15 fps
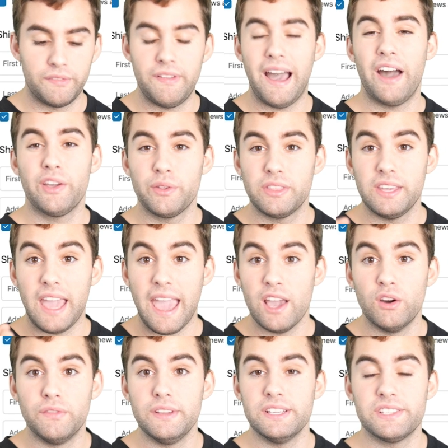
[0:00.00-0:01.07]
value. The
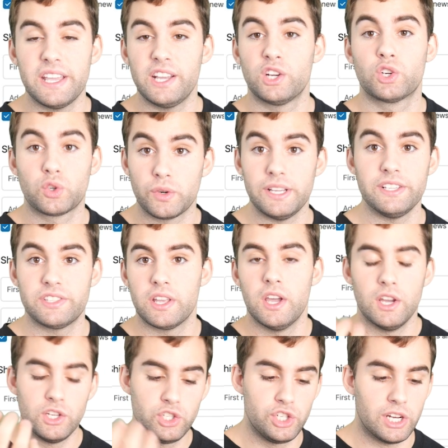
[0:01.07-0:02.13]
AOV is increased
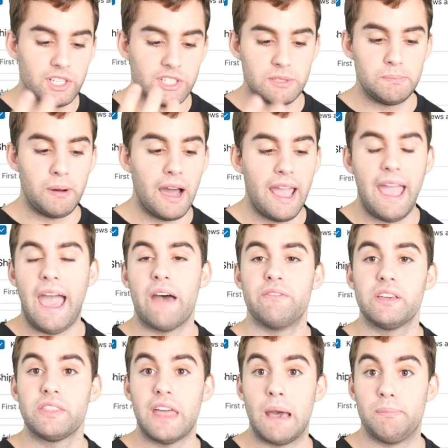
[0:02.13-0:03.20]
just by
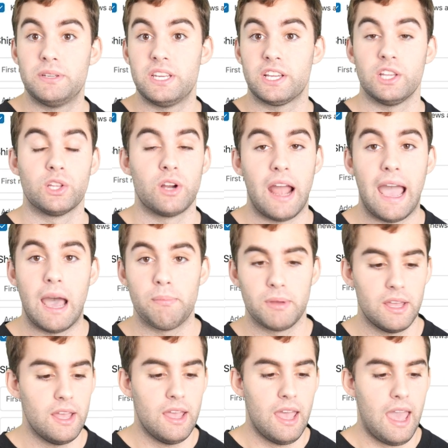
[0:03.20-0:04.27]
having that particular app.
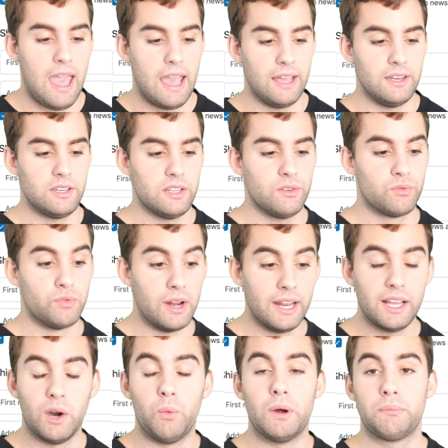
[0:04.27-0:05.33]
And
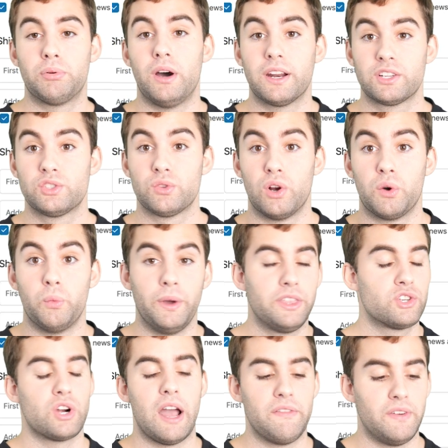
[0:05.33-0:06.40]
running a one product store with
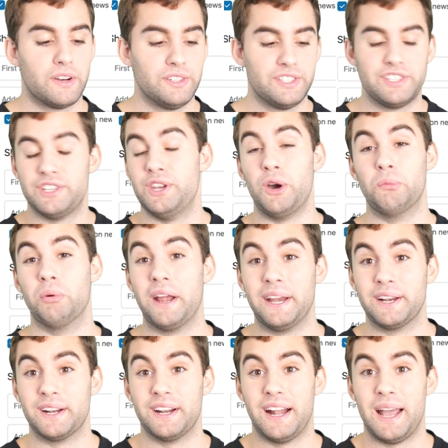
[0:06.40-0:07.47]
TriFunnels is a
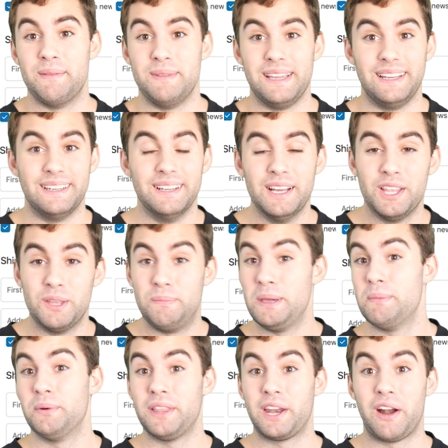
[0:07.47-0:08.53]
no-brainer. I mean, the
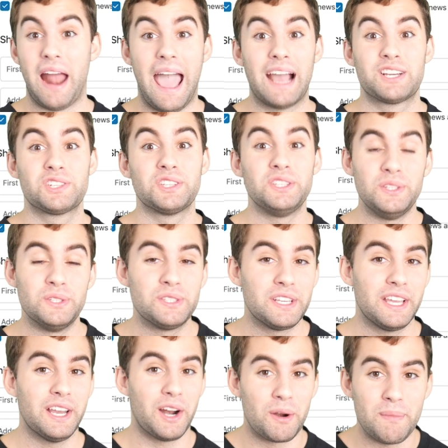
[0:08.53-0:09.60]
people that are actually
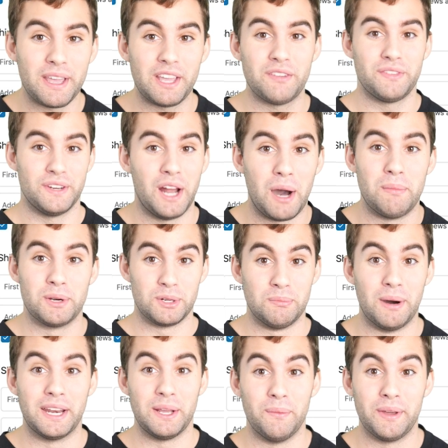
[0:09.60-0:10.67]
using it are making phenomenal
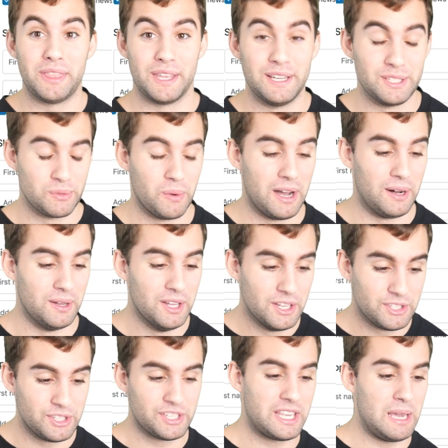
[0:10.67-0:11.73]
money with it as well.
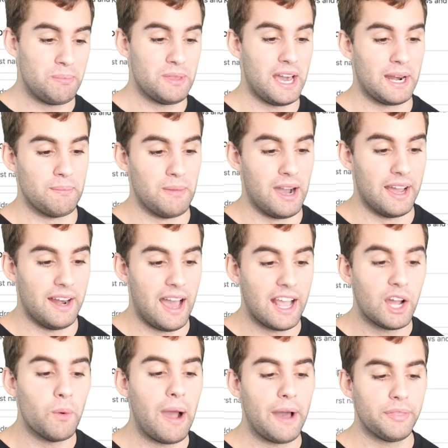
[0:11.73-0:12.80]
So just keep that in mind. I
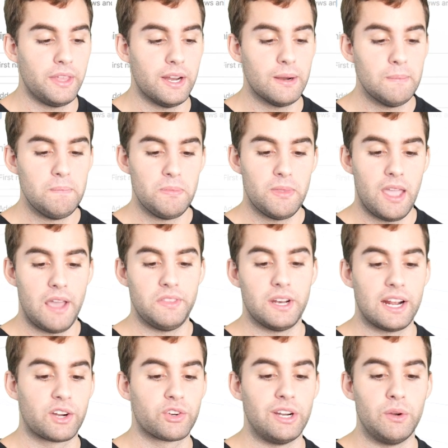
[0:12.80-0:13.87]
go out there and then
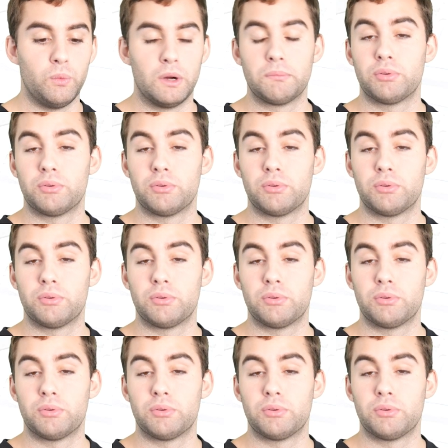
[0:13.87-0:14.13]
I create one